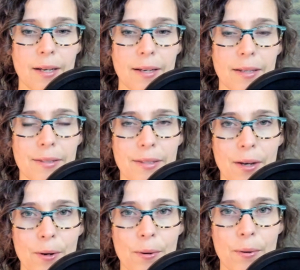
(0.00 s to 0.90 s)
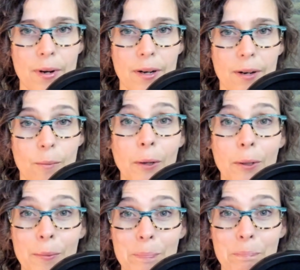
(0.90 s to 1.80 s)
So,
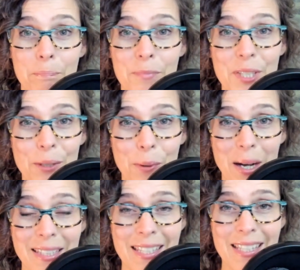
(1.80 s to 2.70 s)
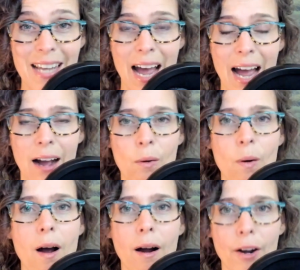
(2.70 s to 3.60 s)
welcome, dear ones. How
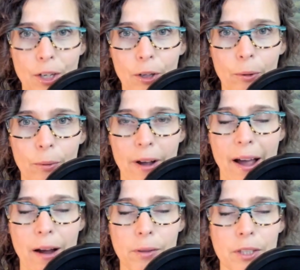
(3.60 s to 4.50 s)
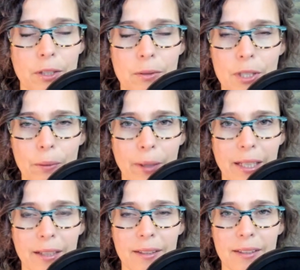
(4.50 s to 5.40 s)
are you? How are you
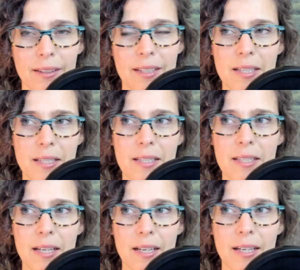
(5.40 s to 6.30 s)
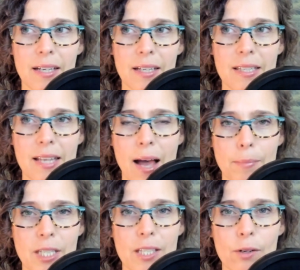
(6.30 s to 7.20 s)
doing? This is
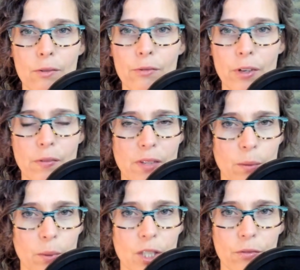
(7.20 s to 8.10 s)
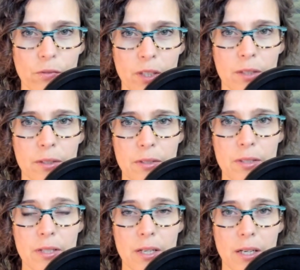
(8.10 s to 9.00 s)
episode 50, which
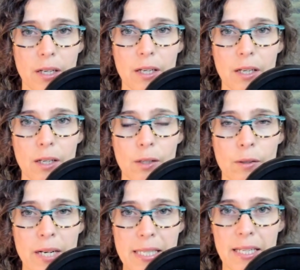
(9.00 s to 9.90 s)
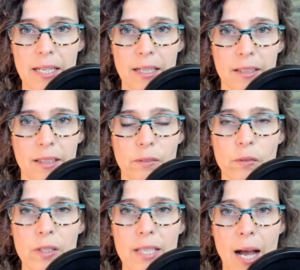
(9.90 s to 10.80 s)
feels crazy. It
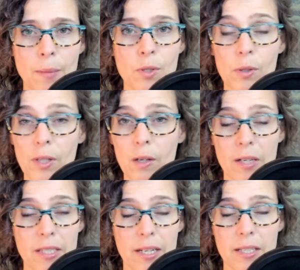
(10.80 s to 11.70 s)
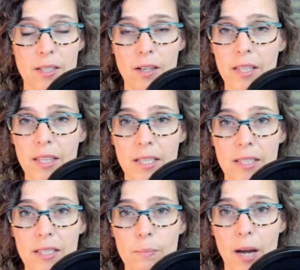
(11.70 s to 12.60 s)
feels absolutely crazy. I started
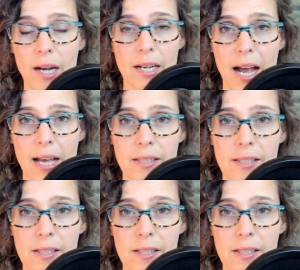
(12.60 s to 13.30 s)
this podcast